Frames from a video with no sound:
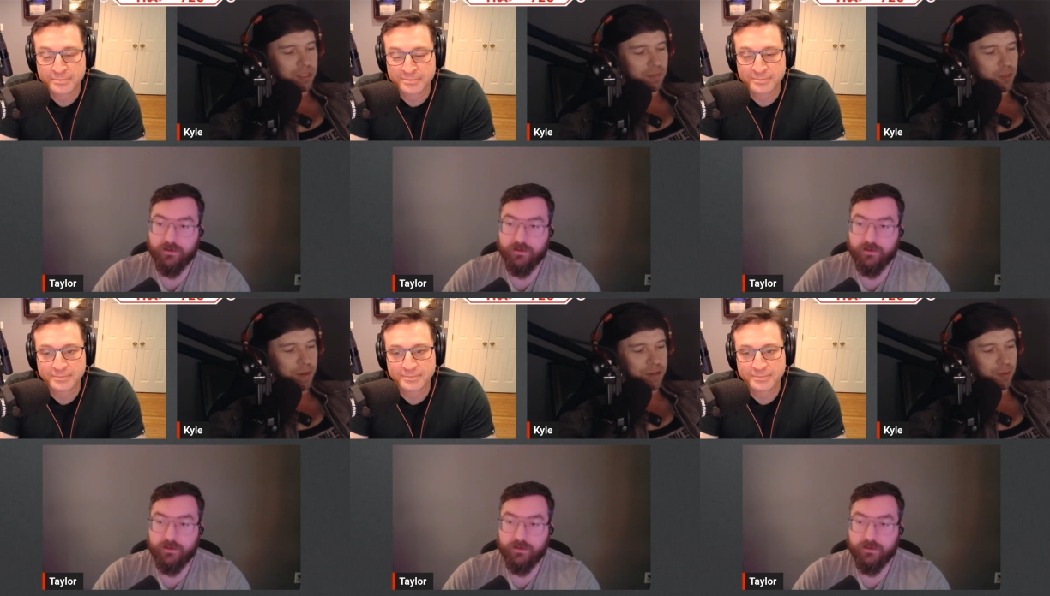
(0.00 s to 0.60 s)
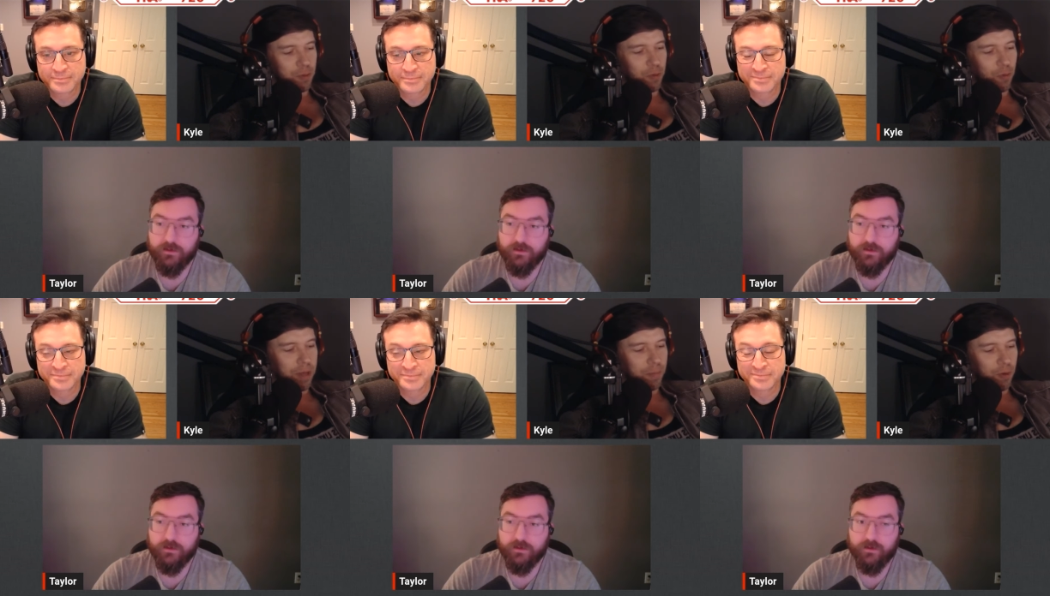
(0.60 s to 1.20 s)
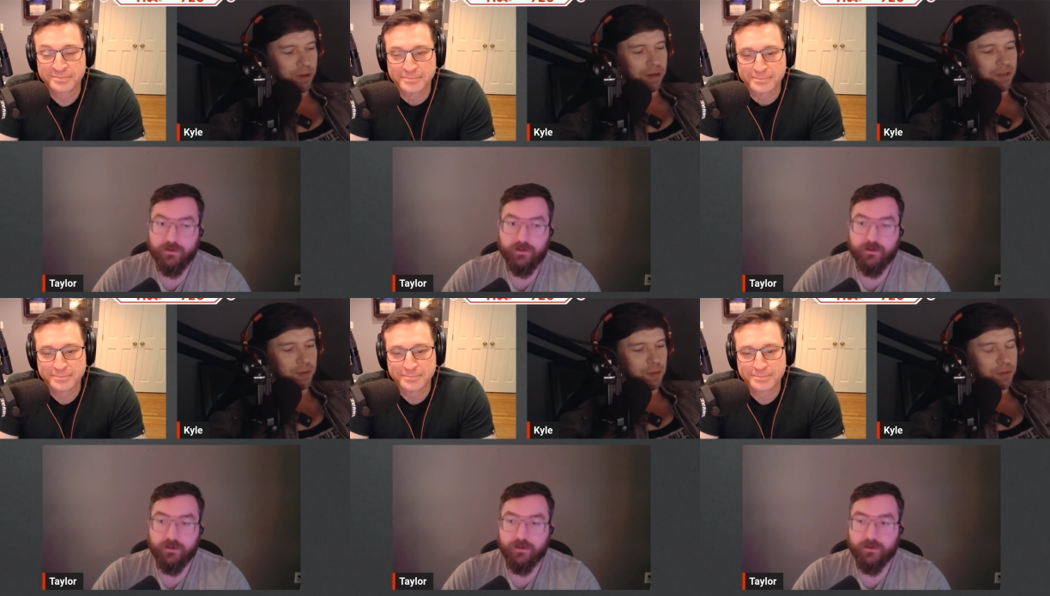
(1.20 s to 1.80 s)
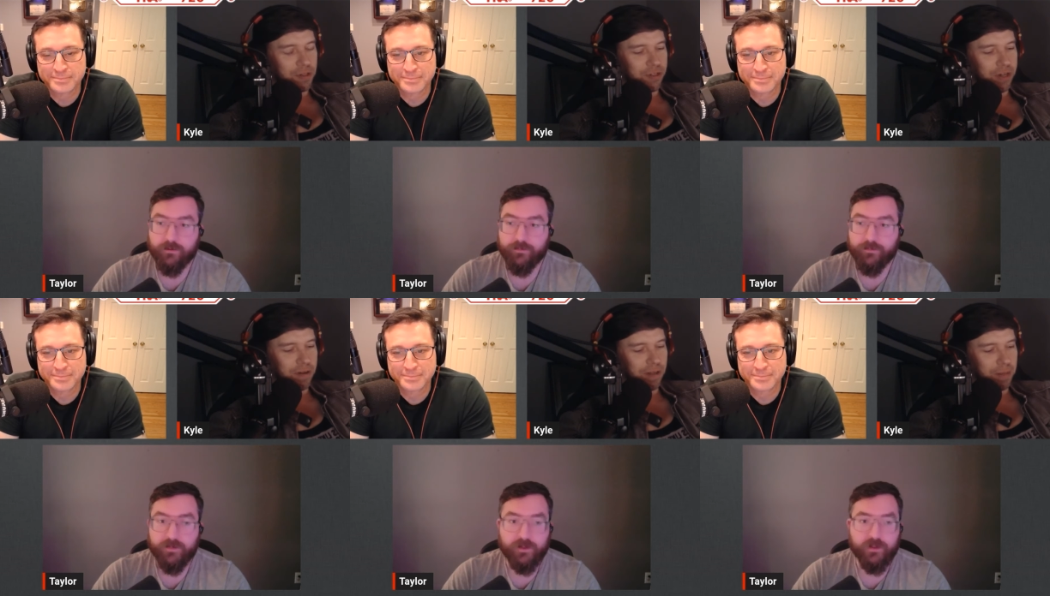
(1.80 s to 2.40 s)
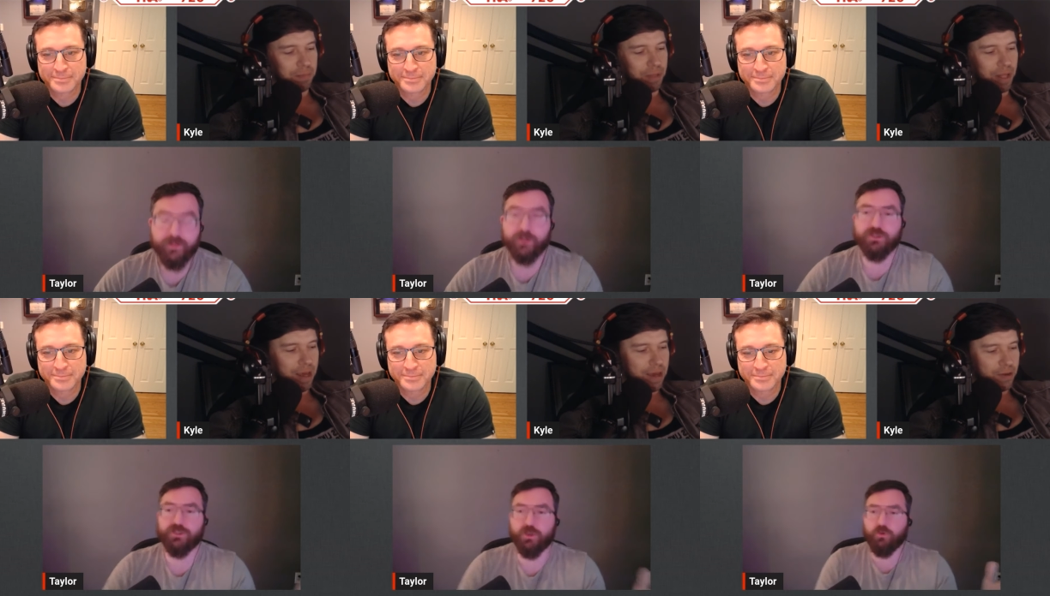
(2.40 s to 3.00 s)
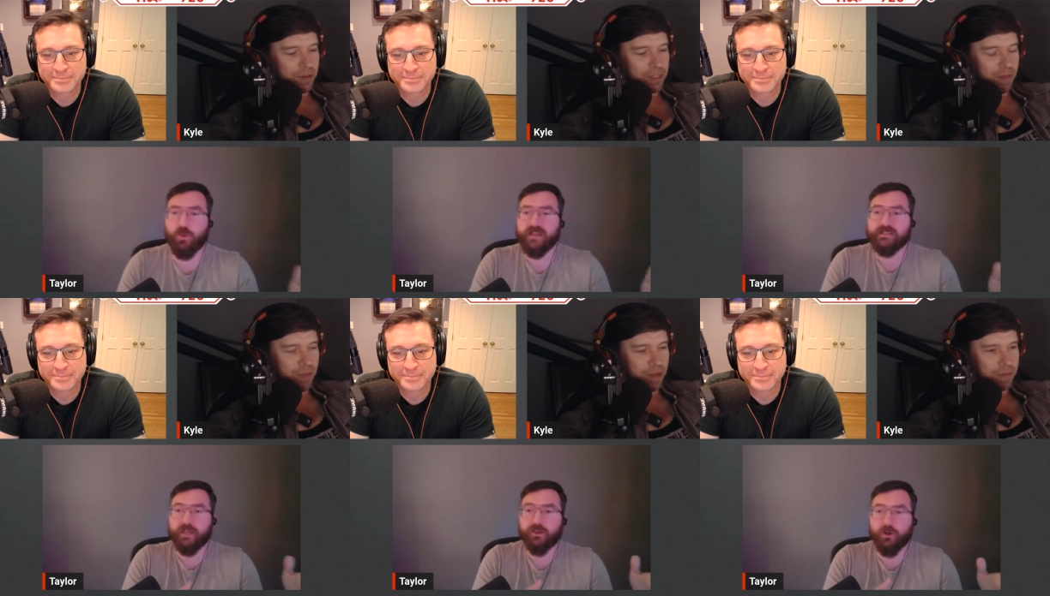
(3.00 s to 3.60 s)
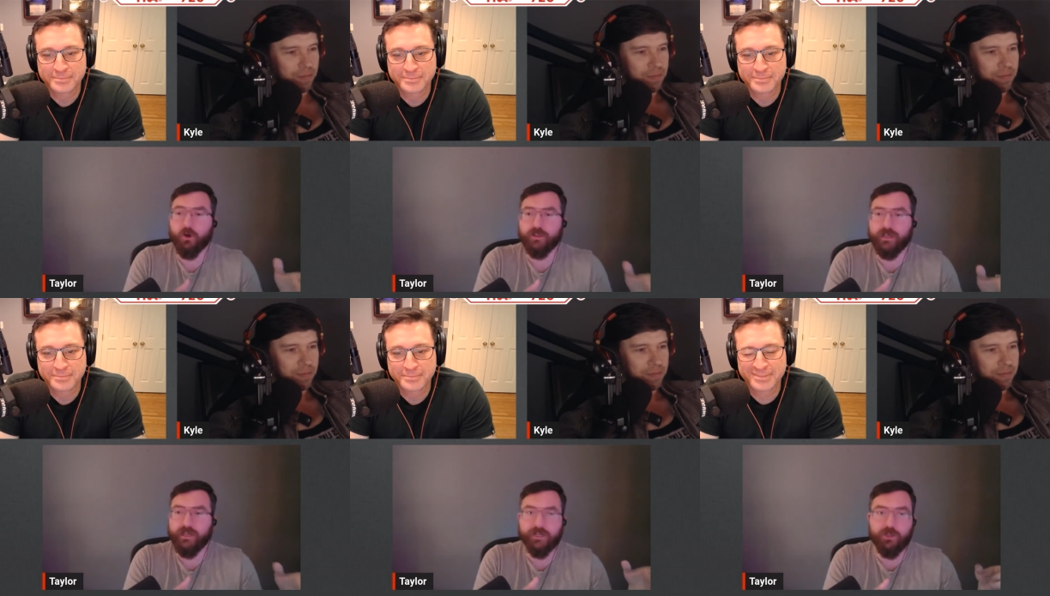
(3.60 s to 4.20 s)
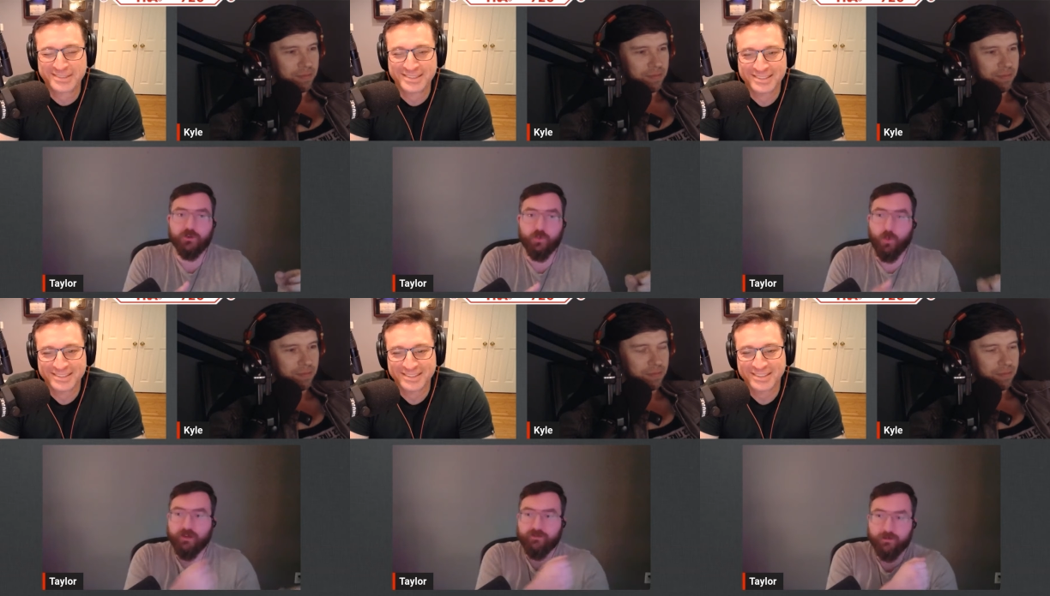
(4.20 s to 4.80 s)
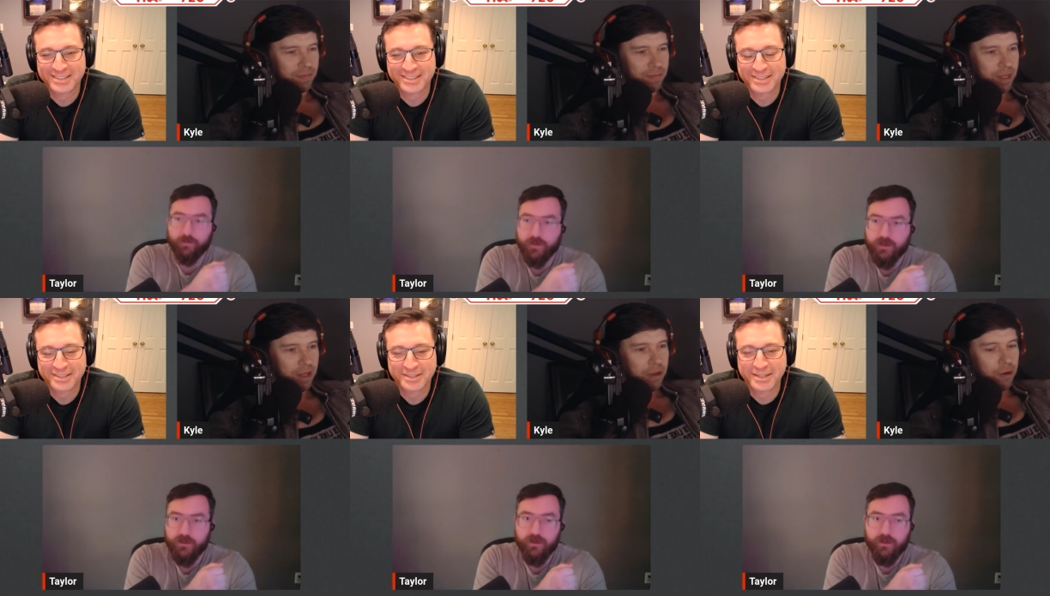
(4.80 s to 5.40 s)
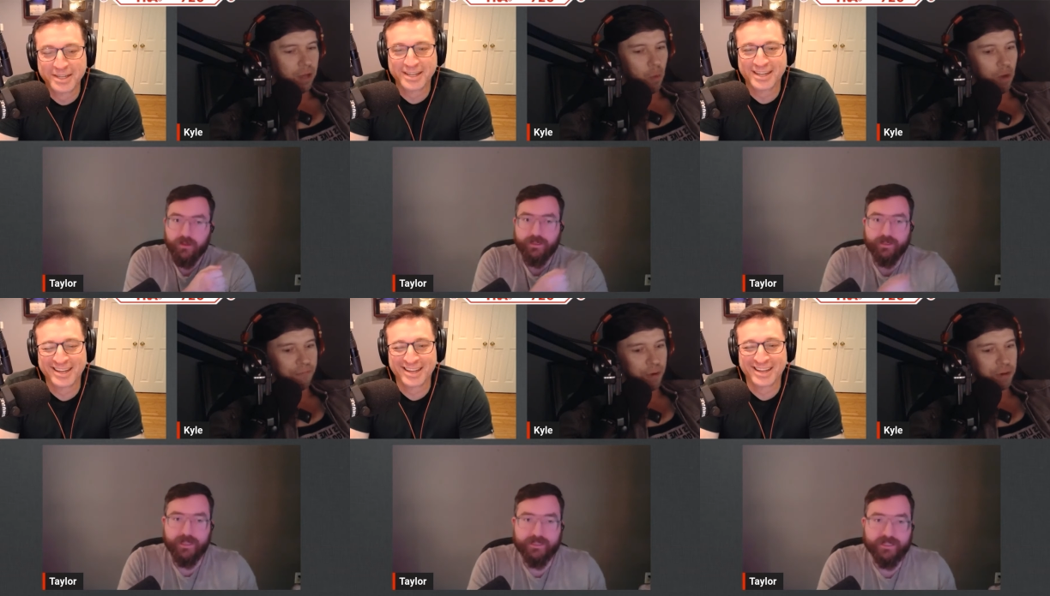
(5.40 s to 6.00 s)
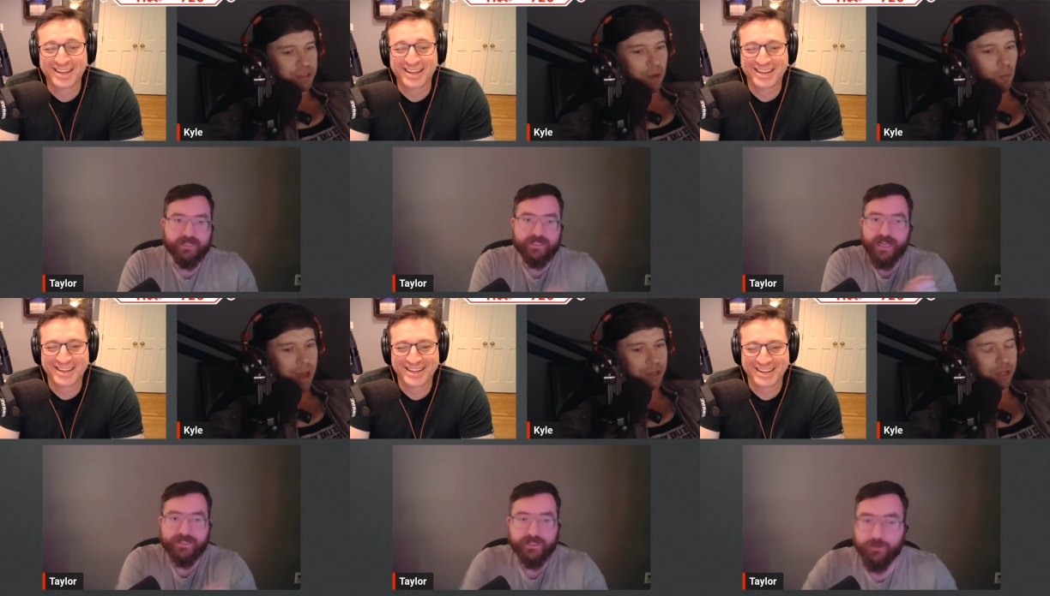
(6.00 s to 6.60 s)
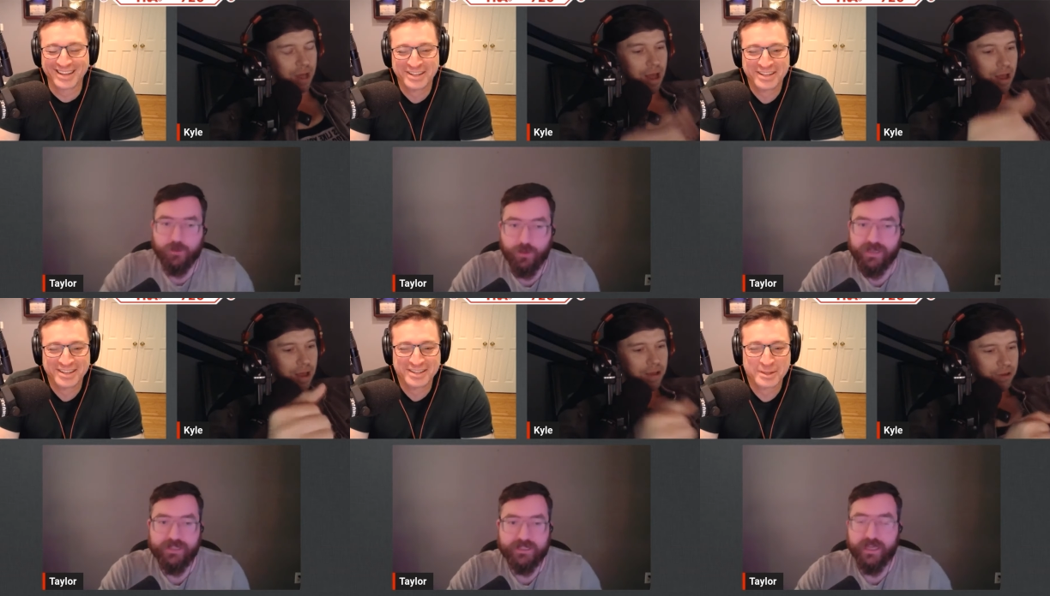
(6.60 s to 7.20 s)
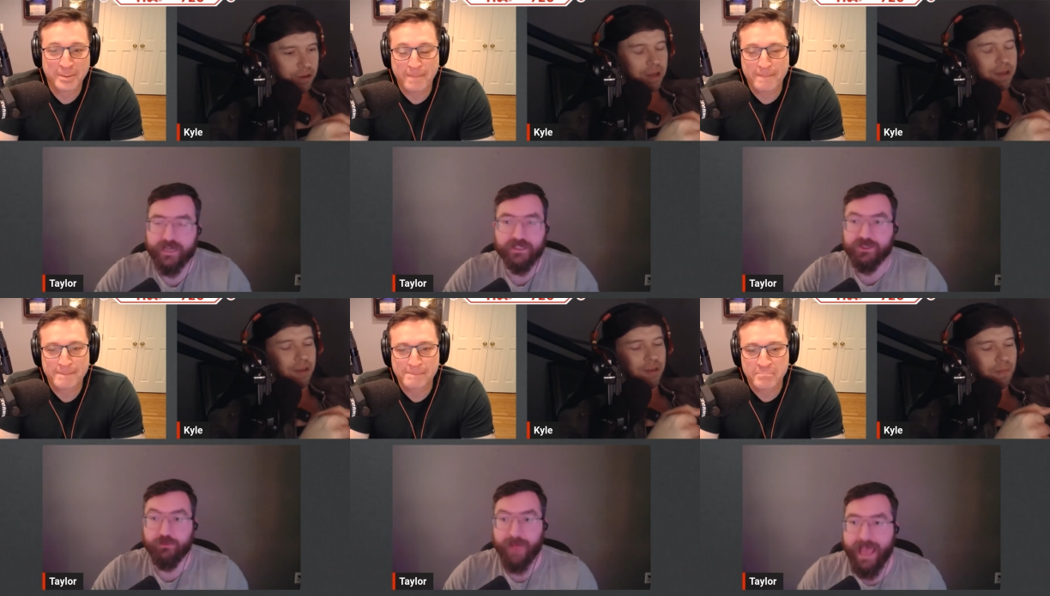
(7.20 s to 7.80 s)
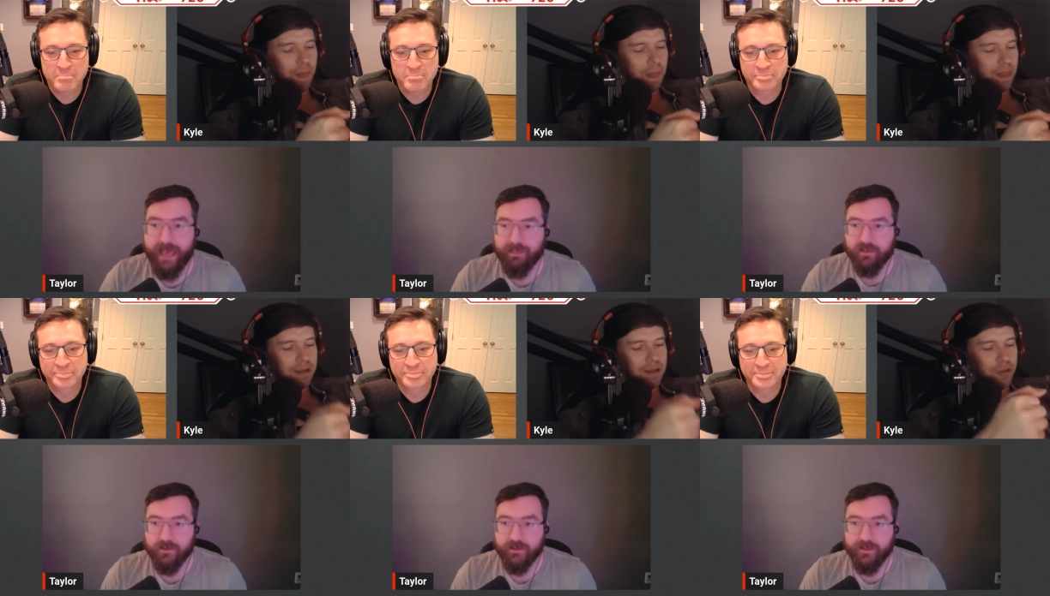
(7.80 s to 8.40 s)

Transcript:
Speaker 1: special grip where you're going to use the chair like a blade.
Speaker 2: There's two ways I could hold it, and I chose one of them.
Speaker 1: You're like, well, first I wedged him crazy. I didn't do math. You